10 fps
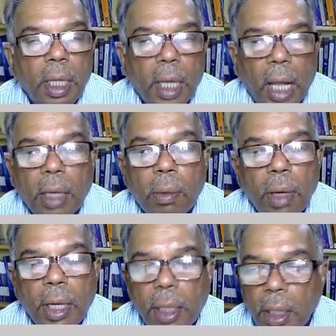
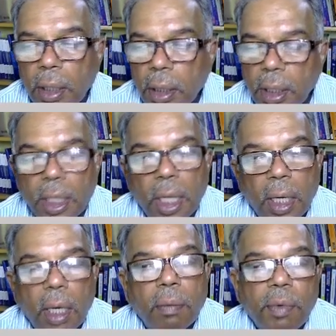calculate the
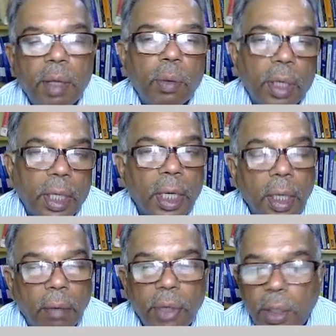N of D1 and N
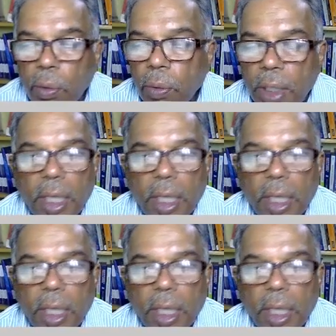of D2.